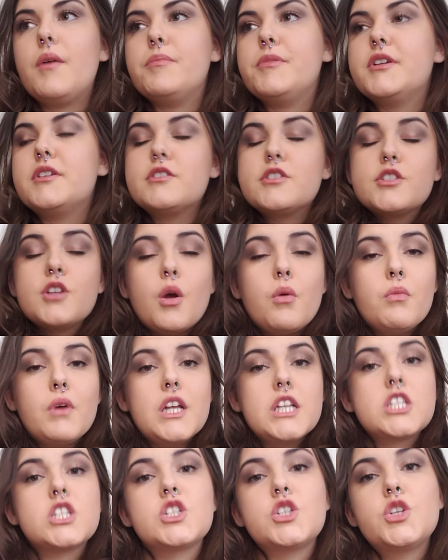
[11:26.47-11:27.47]
There's so
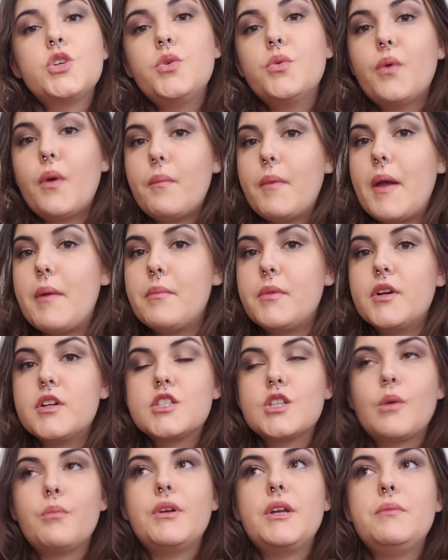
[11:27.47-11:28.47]
much to remember,
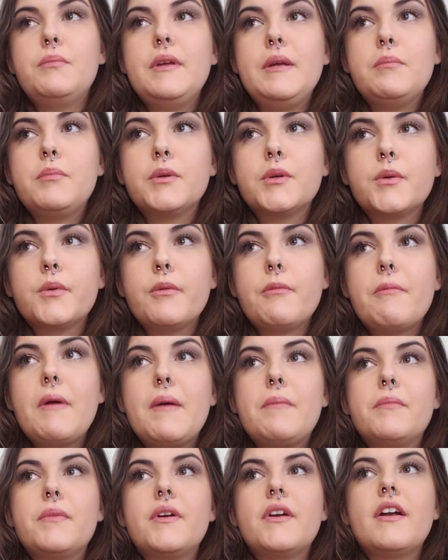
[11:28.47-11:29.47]
so many people to
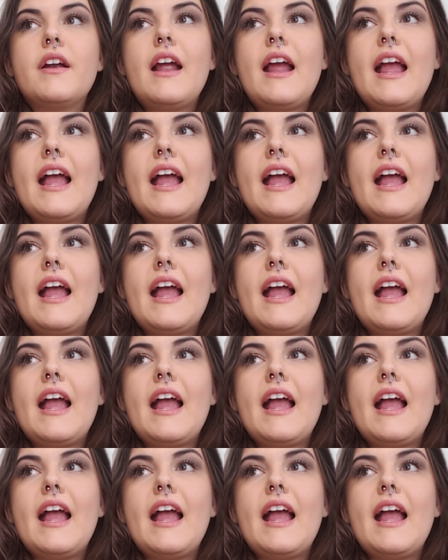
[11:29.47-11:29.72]
remember,